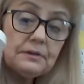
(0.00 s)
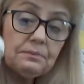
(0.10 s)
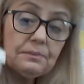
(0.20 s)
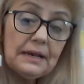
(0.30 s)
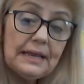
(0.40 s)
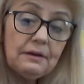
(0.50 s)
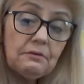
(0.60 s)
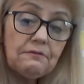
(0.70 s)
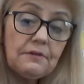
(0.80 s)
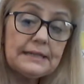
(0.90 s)
duper
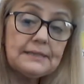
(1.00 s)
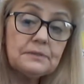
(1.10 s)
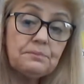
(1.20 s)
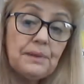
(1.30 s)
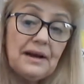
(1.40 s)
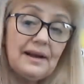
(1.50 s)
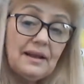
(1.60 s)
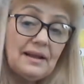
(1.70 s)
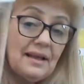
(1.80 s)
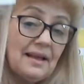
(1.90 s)
little friends, but
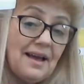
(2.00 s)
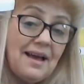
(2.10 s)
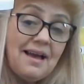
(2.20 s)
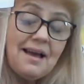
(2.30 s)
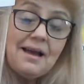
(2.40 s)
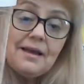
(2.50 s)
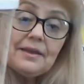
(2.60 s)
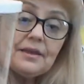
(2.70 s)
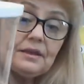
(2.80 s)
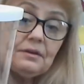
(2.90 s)

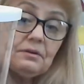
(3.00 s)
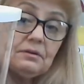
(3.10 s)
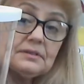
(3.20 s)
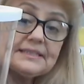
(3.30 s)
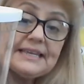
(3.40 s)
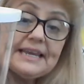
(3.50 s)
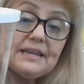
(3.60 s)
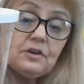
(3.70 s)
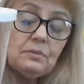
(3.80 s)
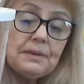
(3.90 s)
you'll see,
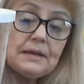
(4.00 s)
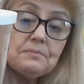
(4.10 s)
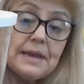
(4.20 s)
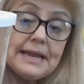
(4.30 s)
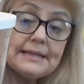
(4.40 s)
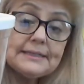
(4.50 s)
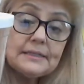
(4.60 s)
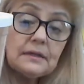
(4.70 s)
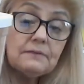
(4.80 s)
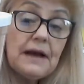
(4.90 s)
you'll be amazed of